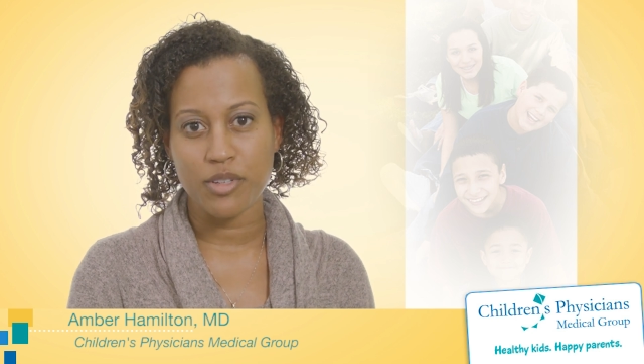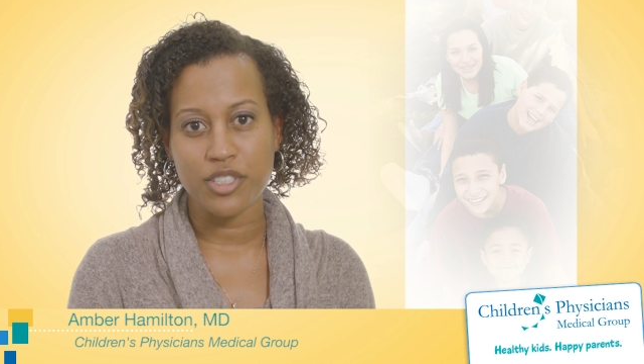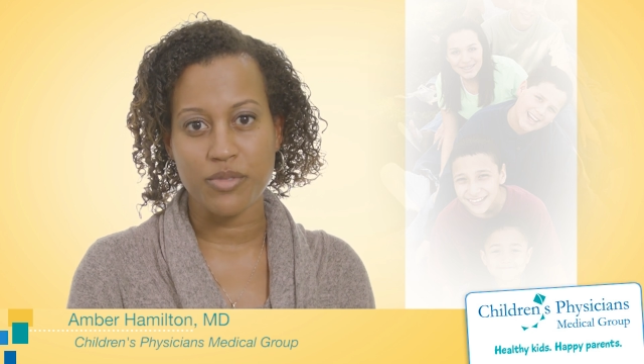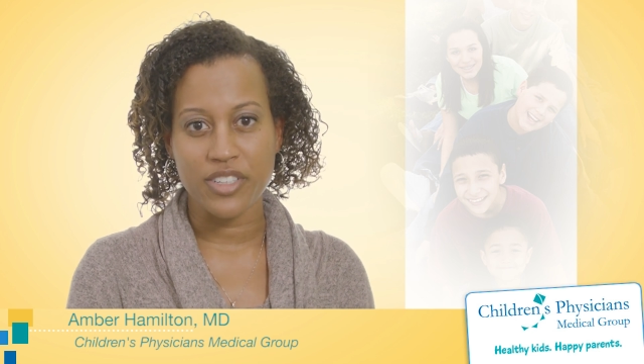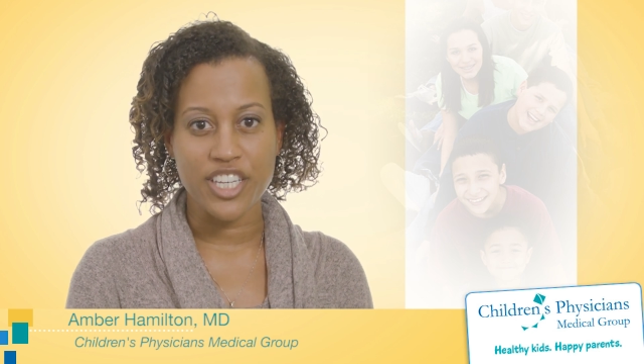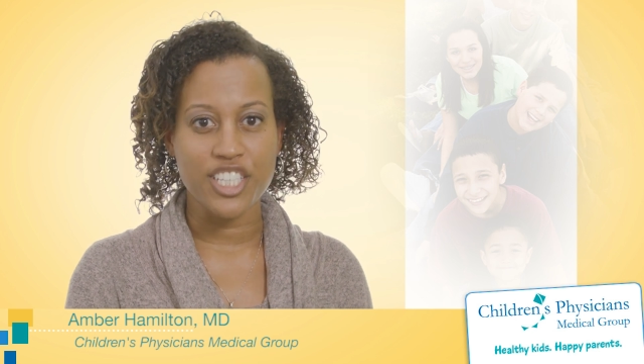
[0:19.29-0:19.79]

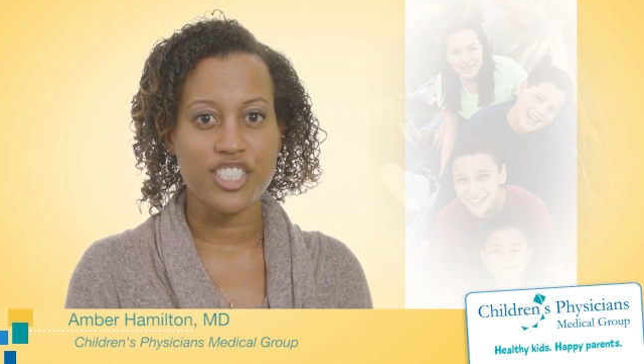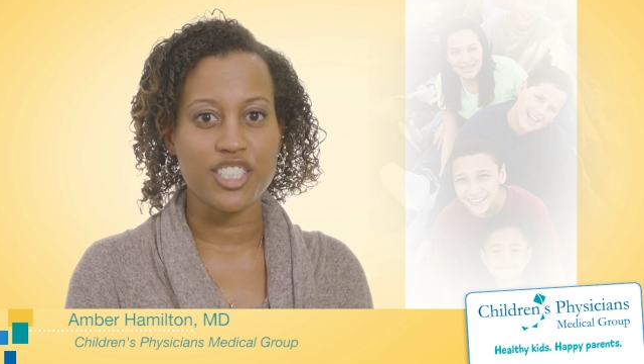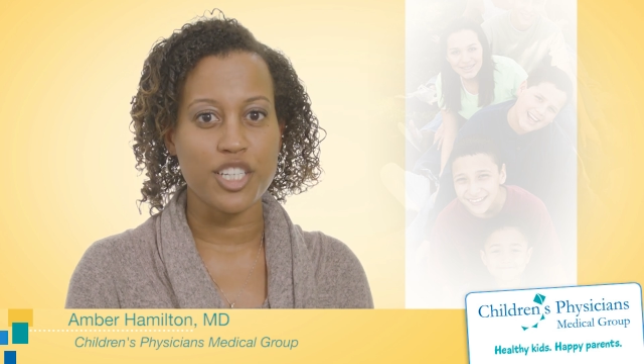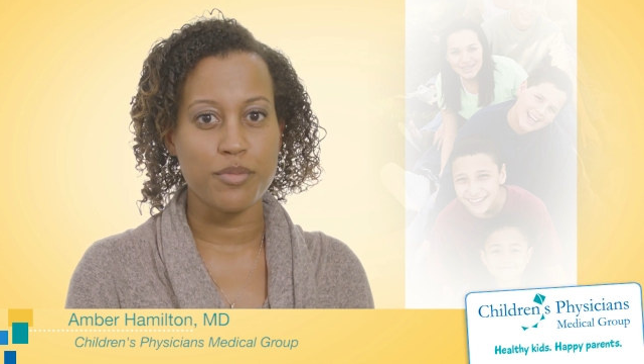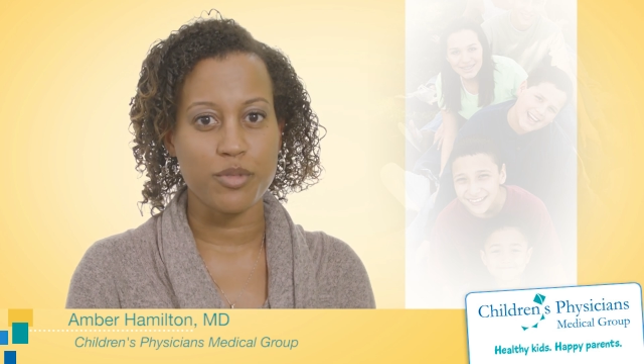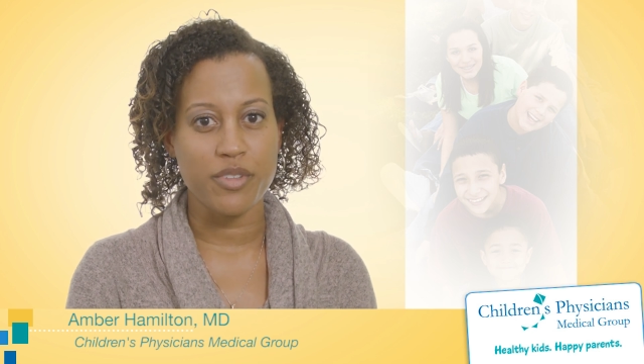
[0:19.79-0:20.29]
building
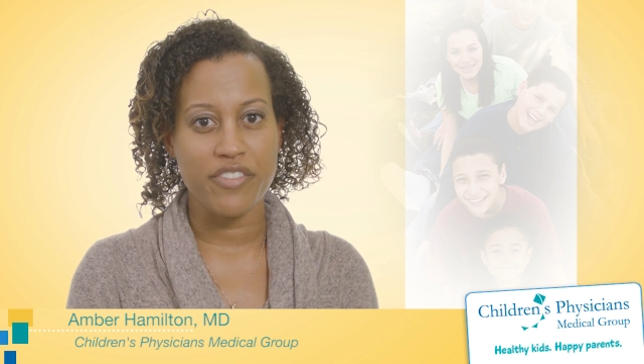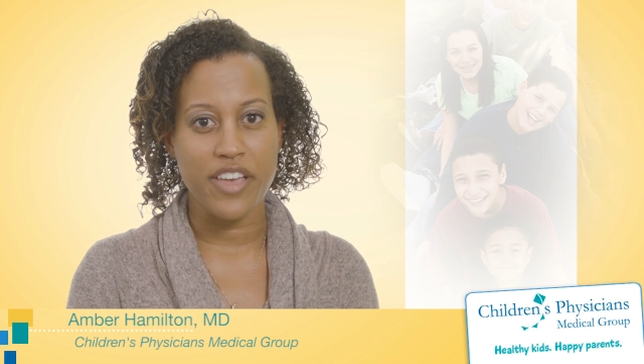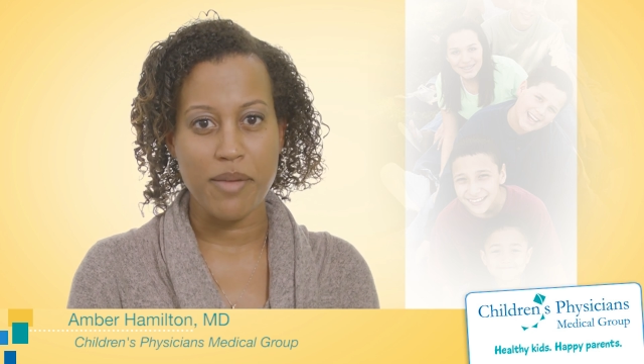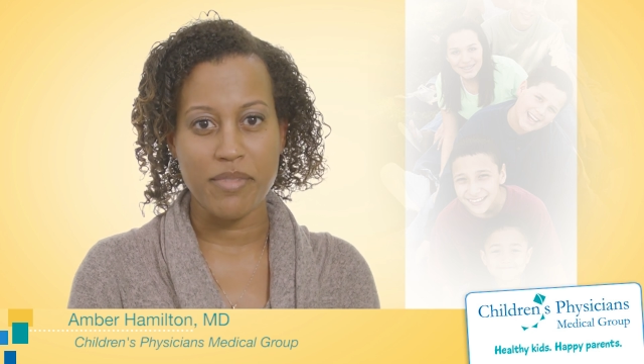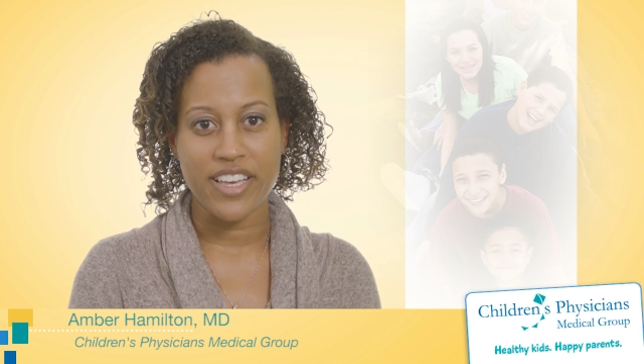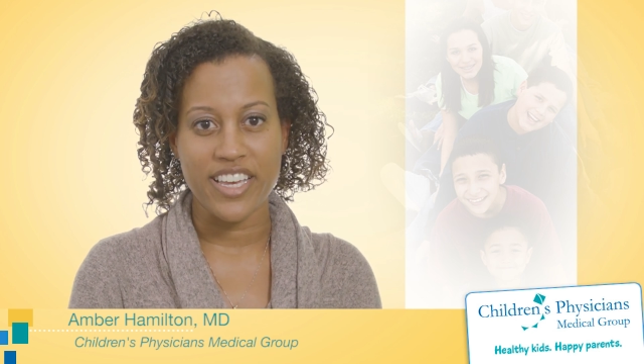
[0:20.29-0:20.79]
relationships with
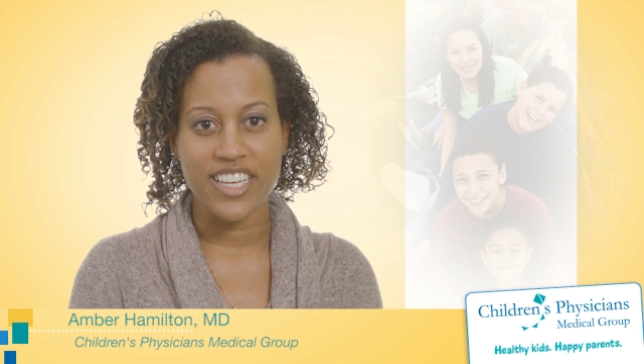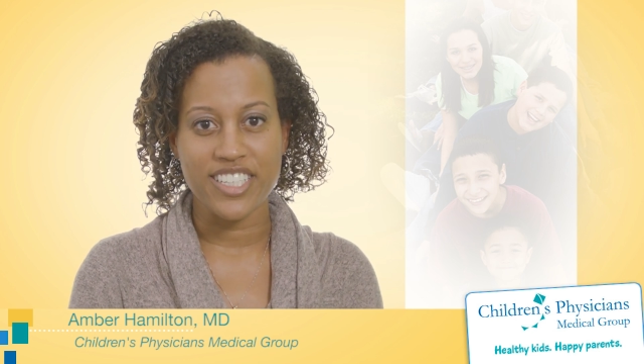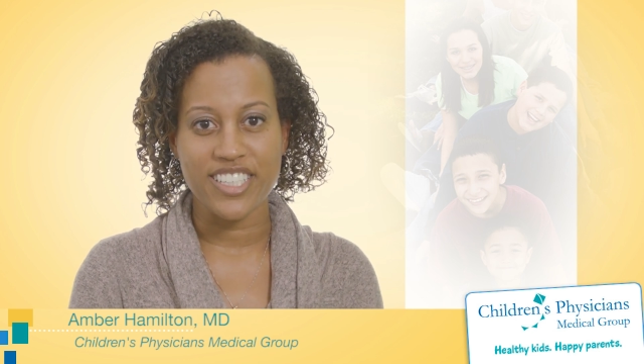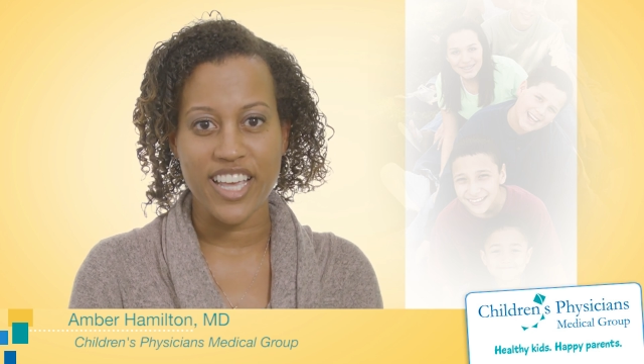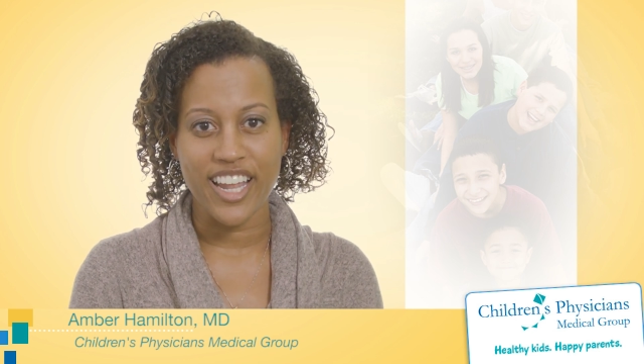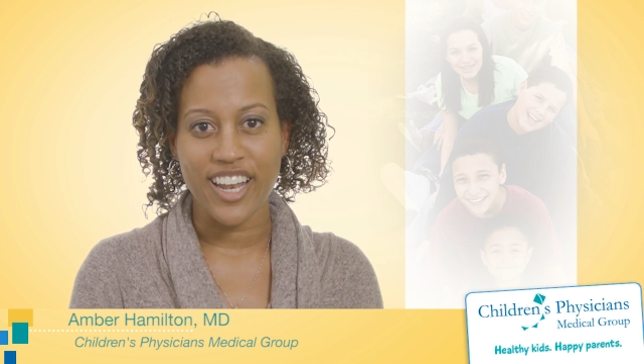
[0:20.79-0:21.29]

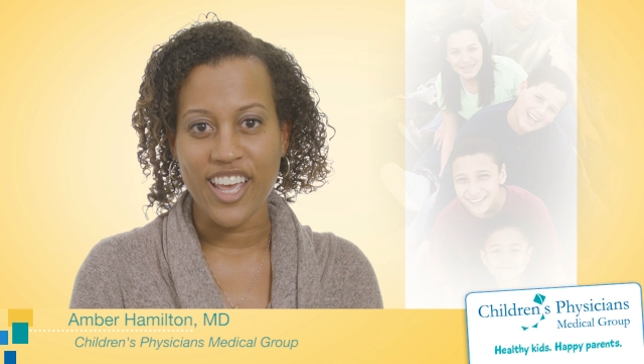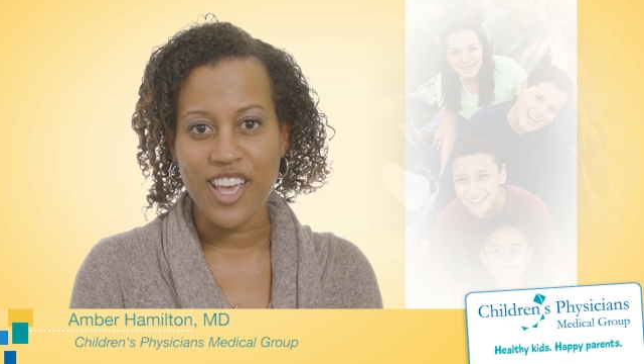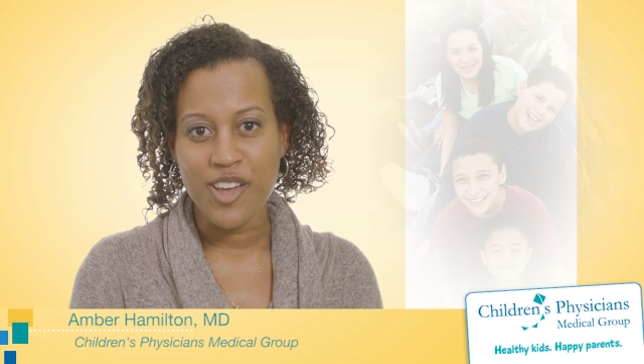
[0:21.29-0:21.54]
families, and